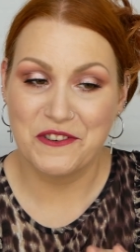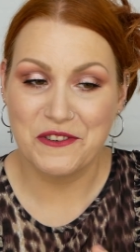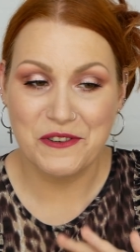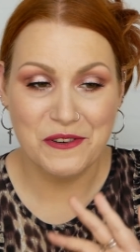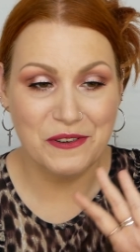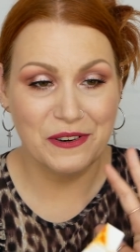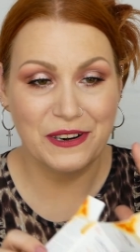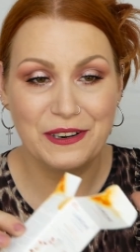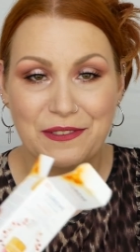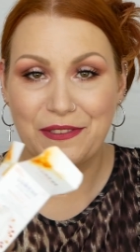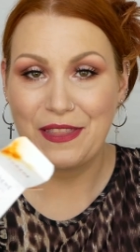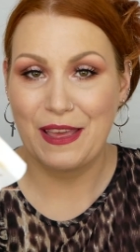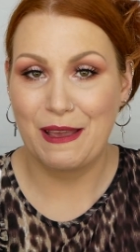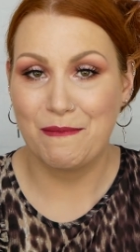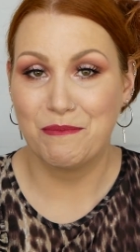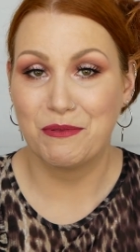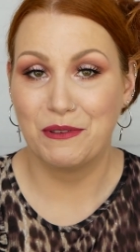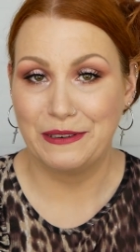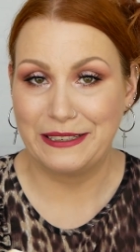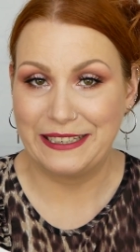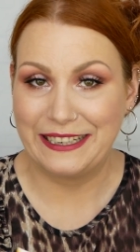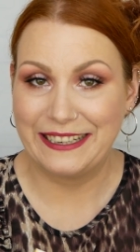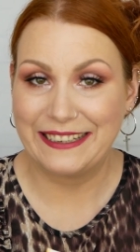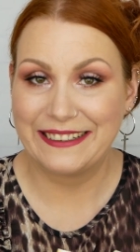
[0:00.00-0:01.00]
all of their
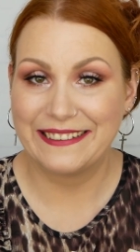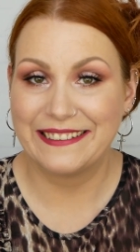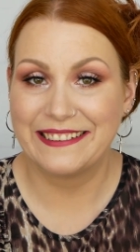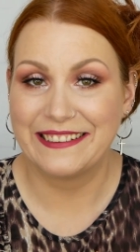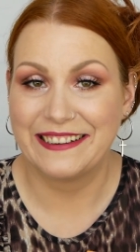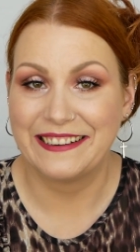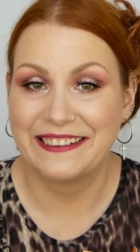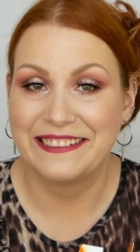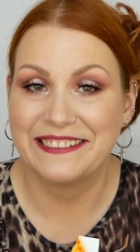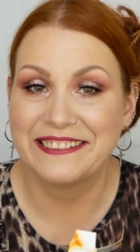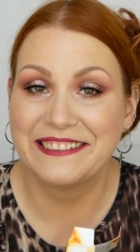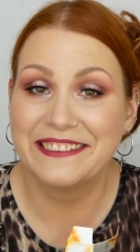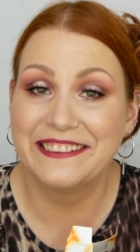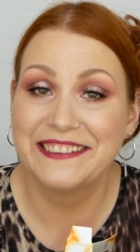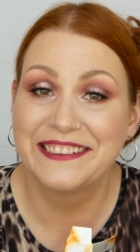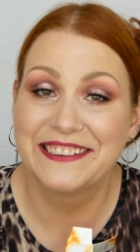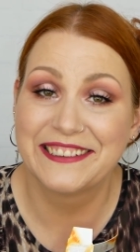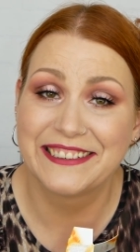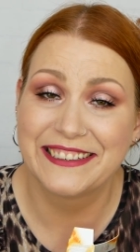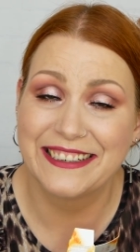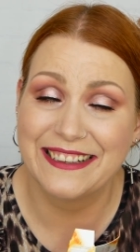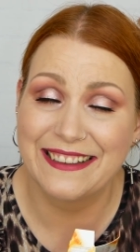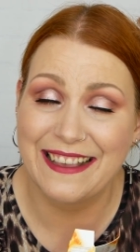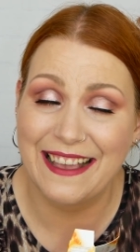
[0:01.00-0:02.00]
products, and
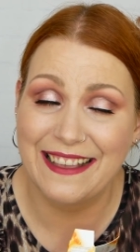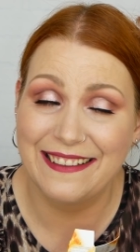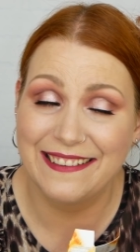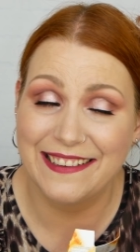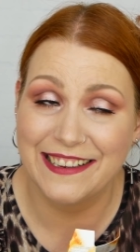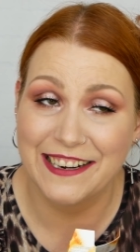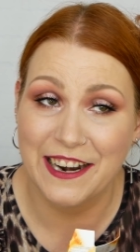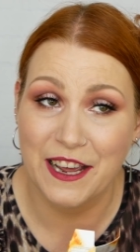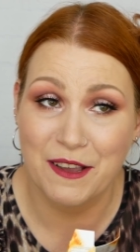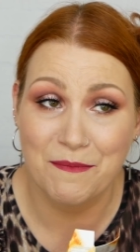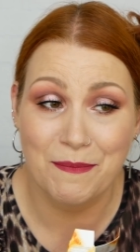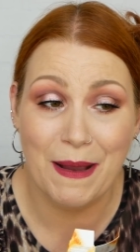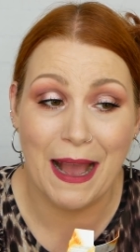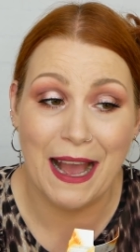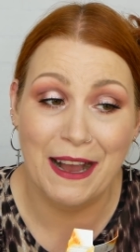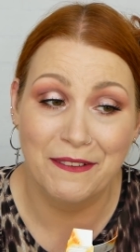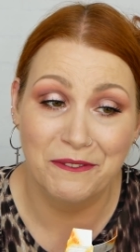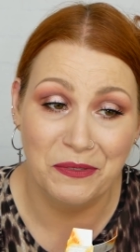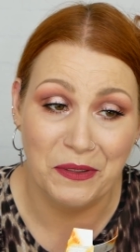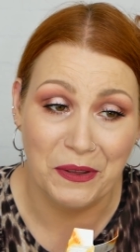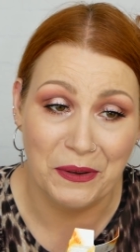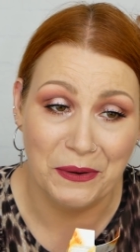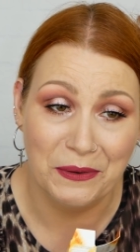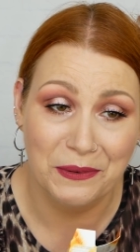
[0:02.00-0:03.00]
oh, it's
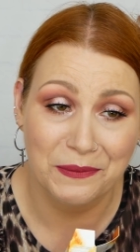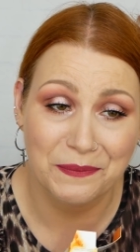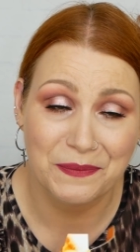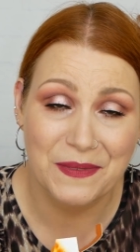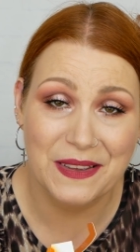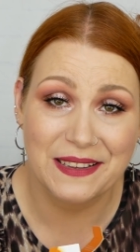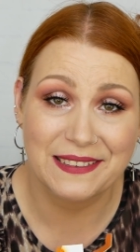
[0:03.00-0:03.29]
£89 though,